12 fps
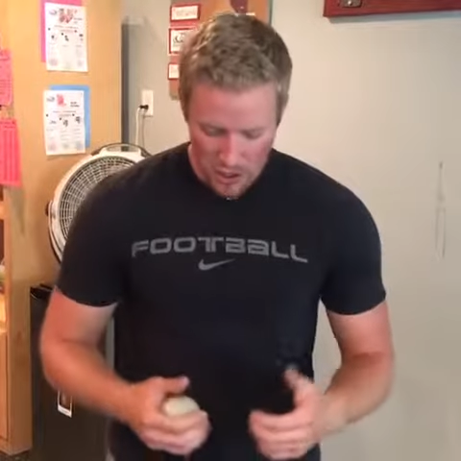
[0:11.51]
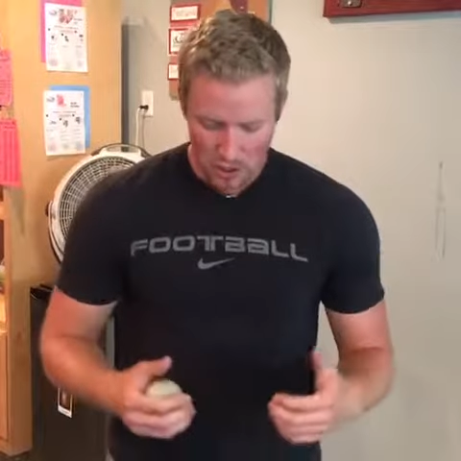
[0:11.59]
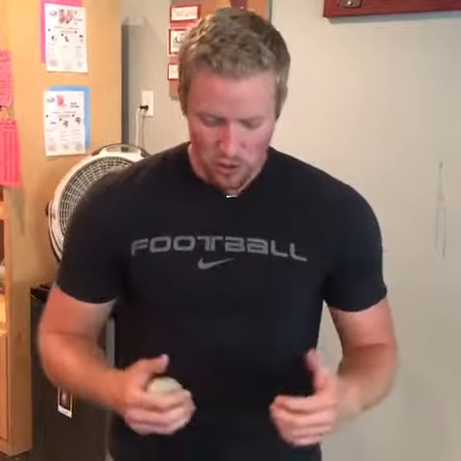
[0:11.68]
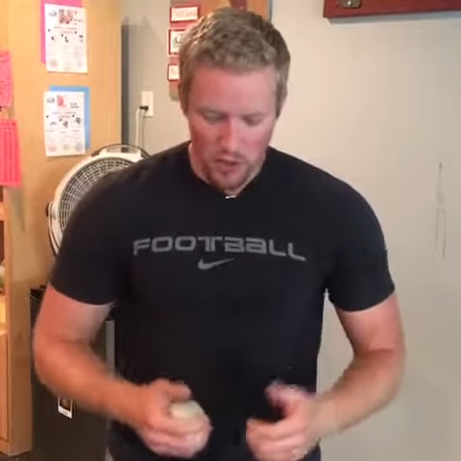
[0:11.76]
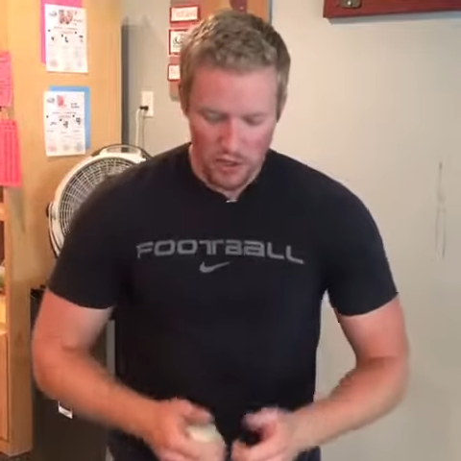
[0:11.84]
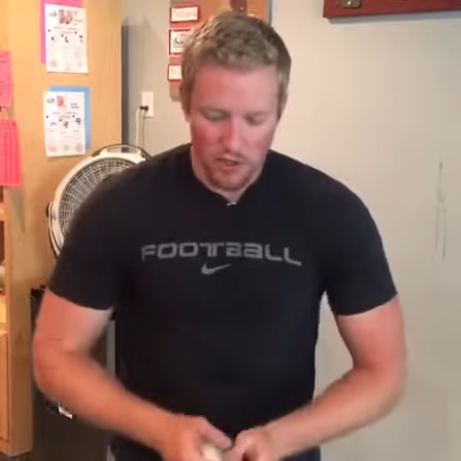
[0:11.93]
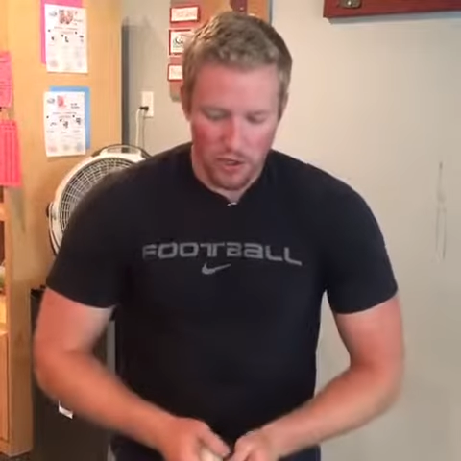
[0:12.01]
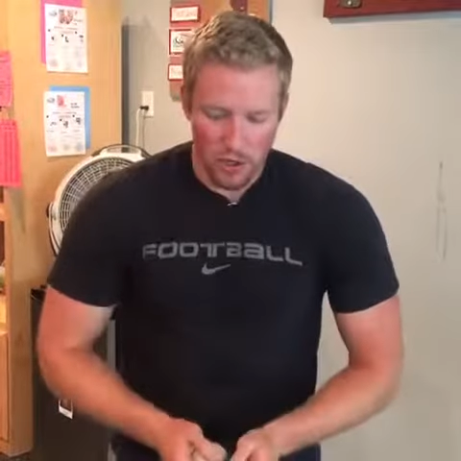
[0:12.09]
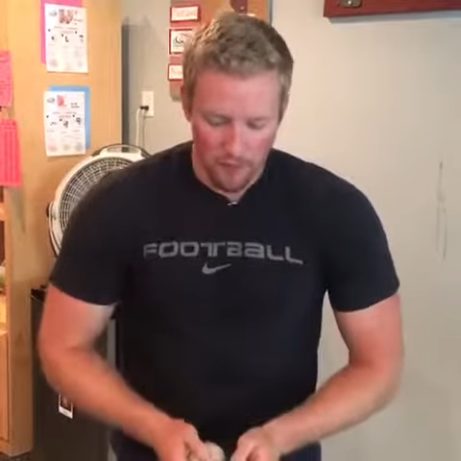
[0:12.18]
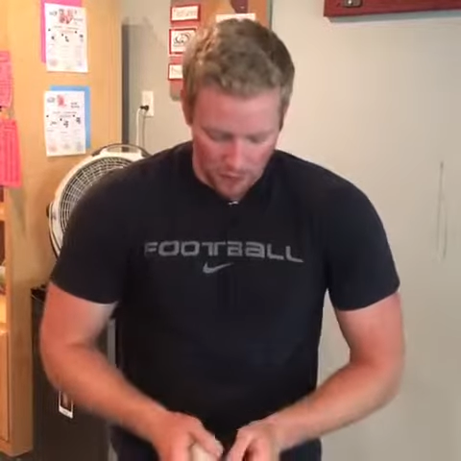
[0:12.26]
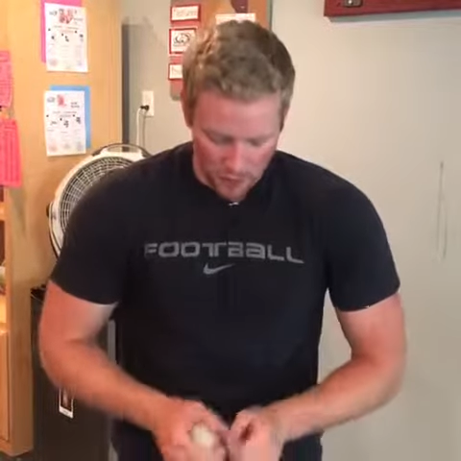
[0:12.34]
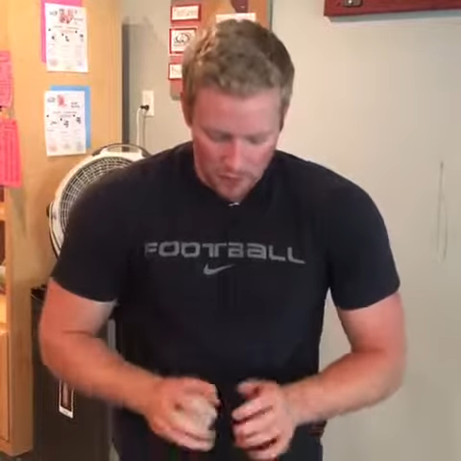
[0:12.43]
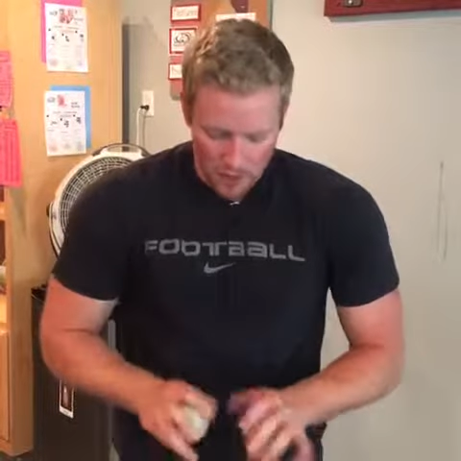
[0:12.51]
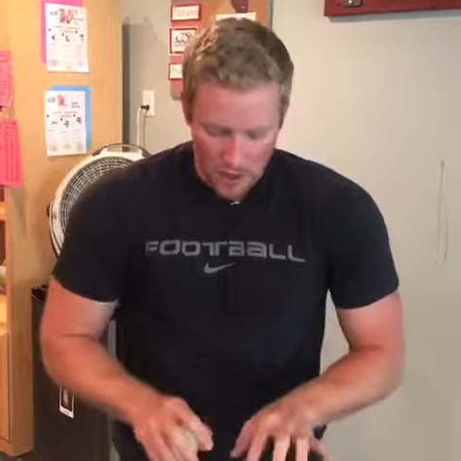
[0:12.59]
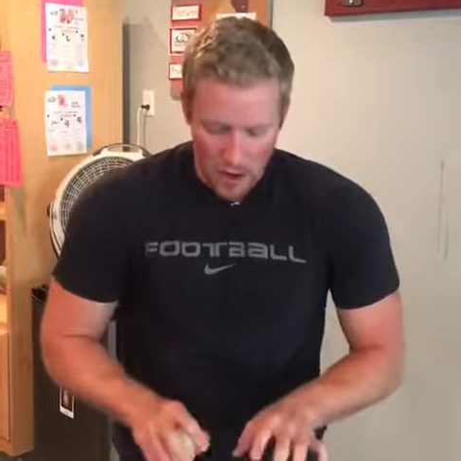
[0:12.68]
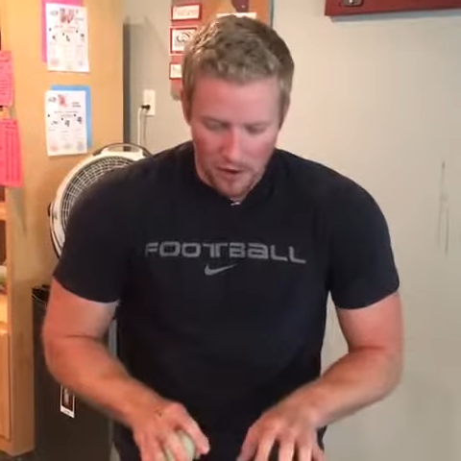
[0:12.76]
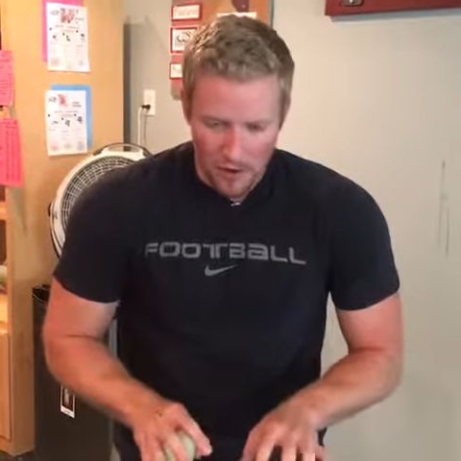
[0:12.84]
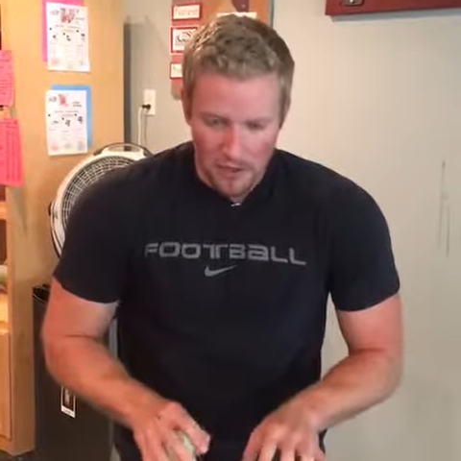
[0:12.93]
crunched over
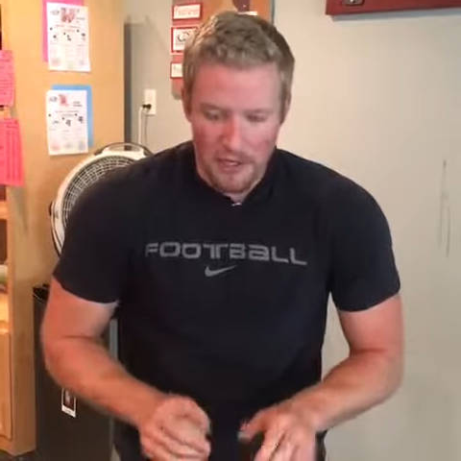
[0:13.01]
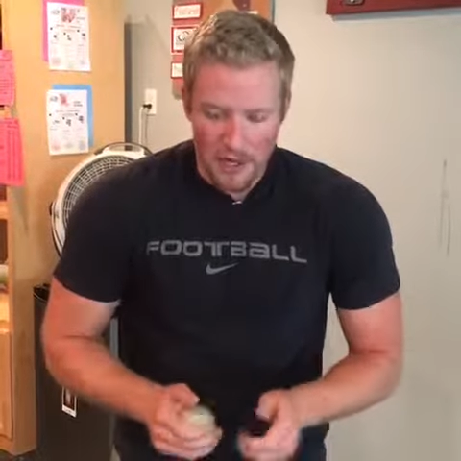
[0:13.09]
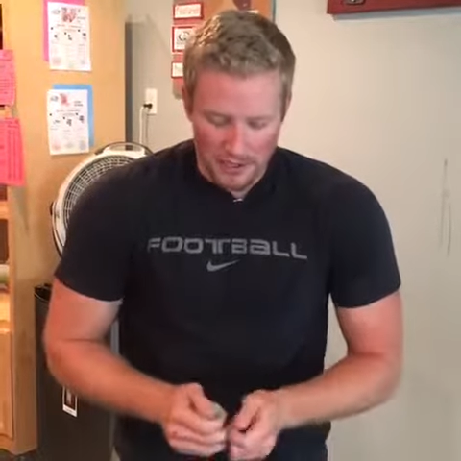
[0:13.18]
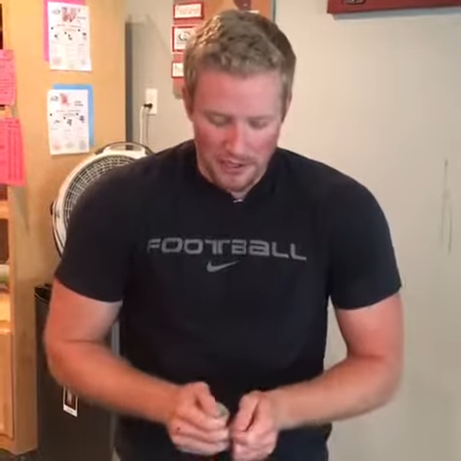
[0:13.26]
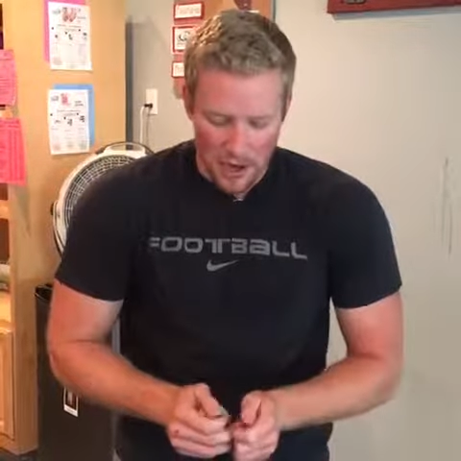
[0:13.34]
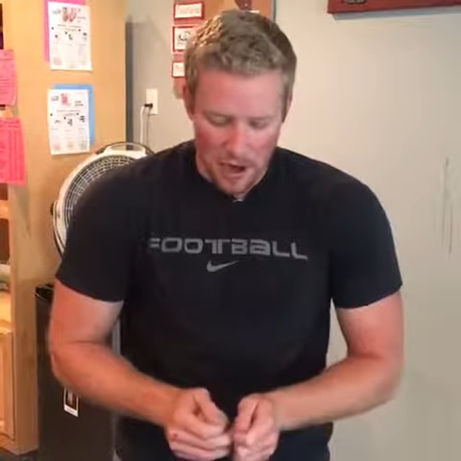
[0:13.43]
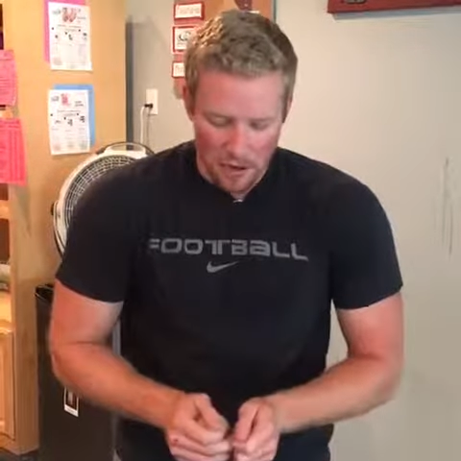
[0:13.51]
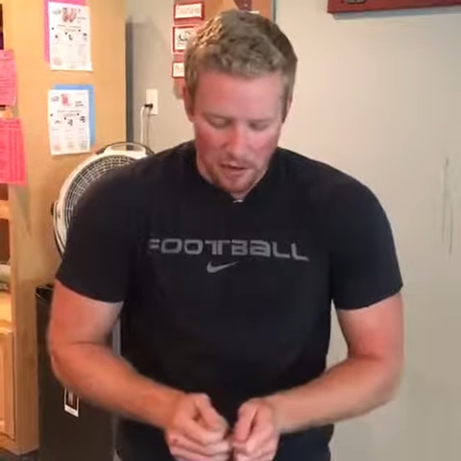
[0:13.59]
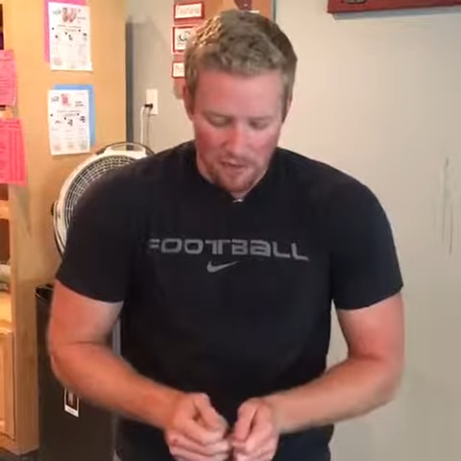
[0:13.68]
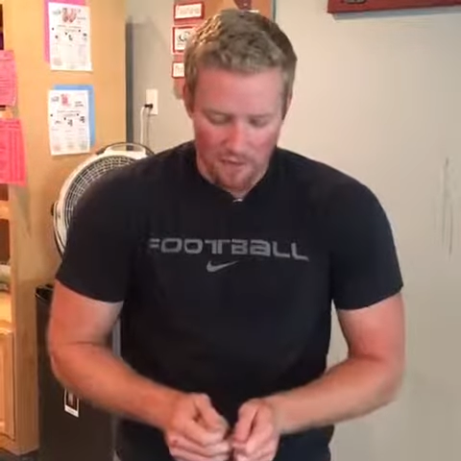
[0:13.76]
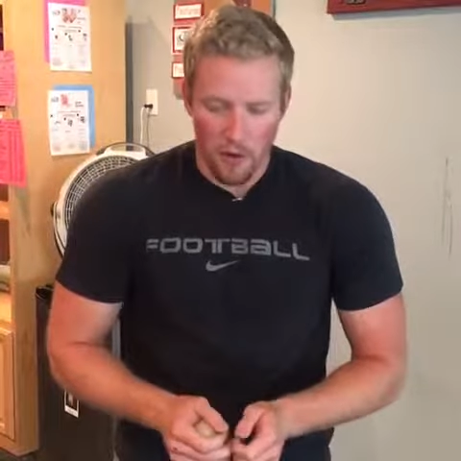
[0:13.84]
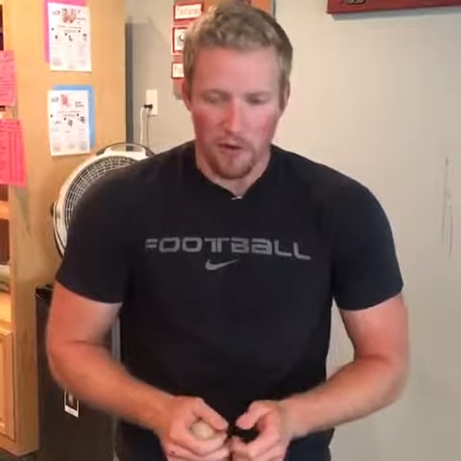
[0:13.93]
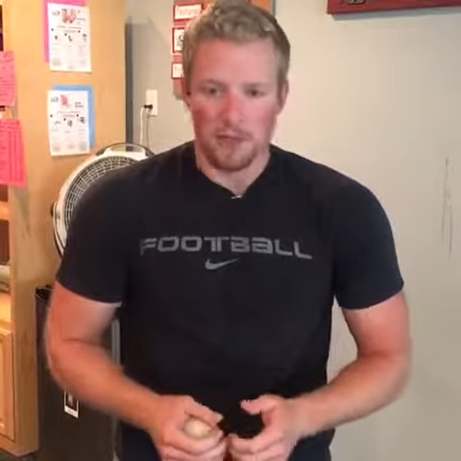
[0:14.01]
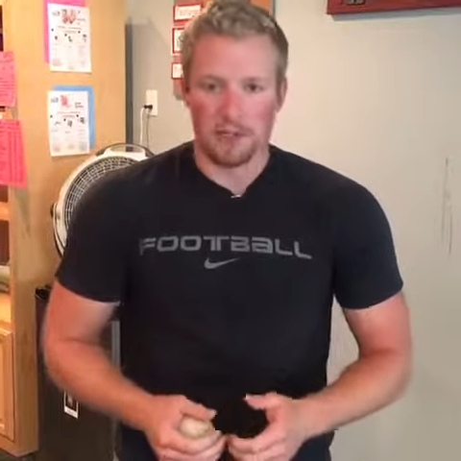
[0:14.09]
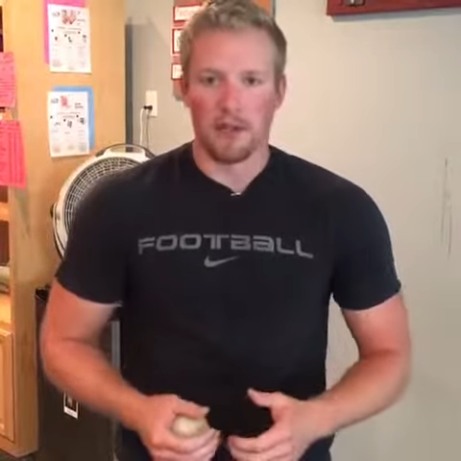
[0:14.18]
on our desk, on our phones,